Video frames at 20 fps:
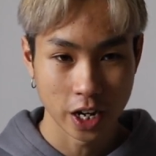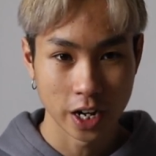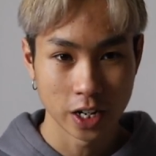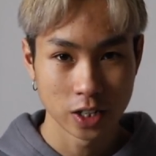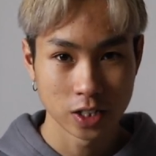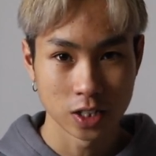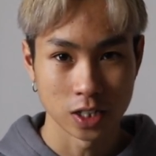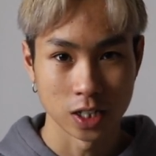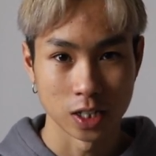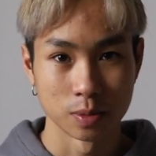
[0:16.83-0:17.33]

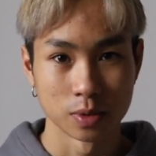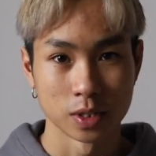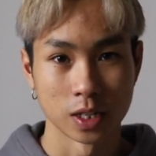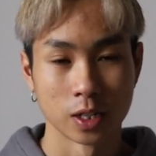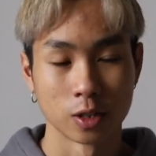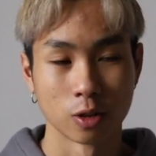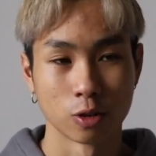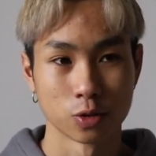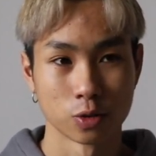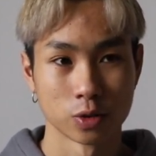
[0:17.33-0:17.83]
items
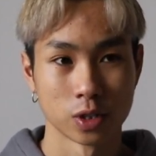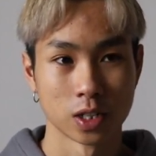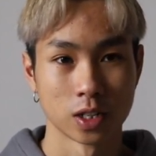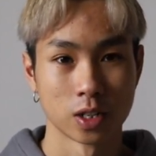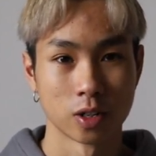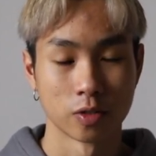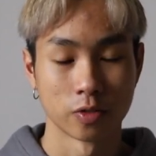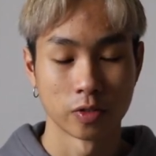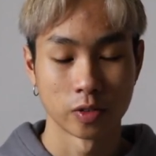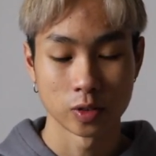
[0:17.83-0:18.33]
and also take
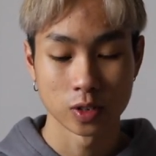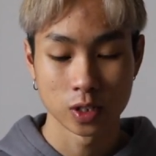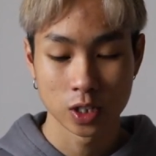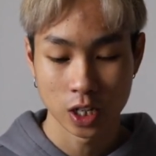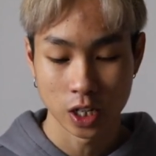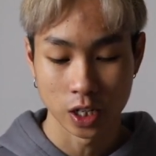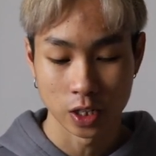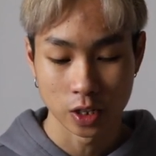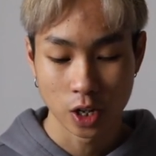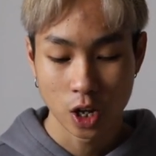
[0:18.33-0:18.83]
care of our
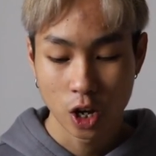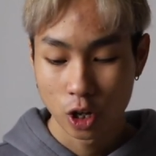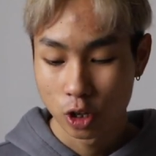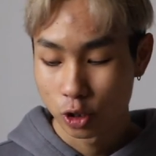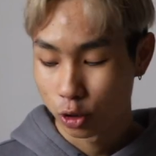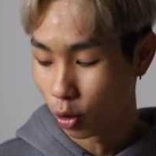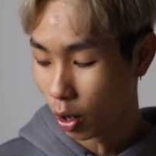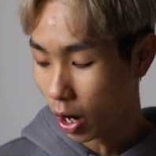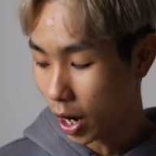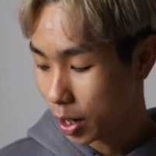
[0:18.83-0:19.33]
skin.
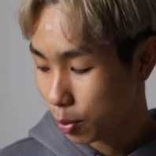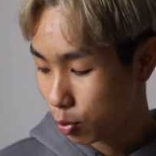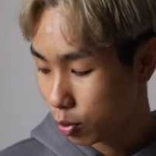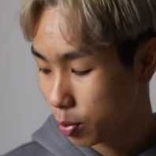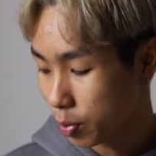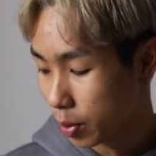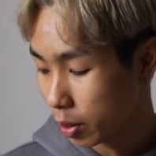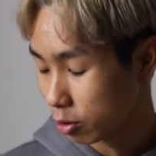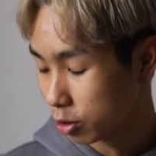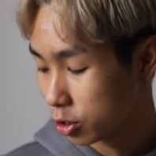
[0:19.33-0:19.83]
So I
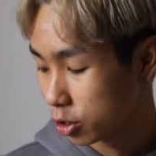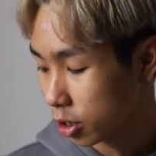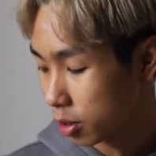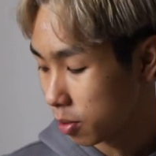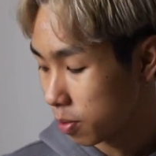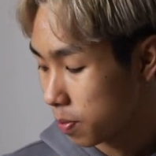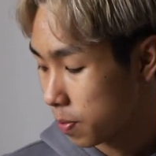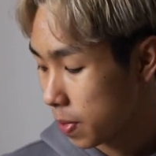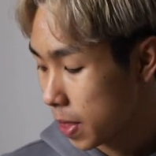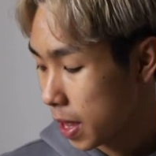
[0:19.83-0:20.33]
prepared
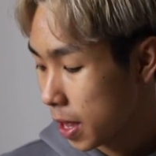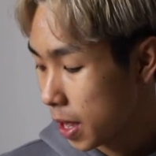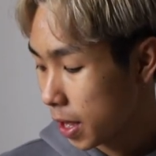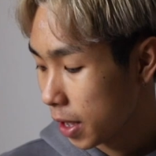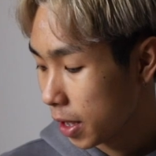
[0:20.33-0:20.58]
some,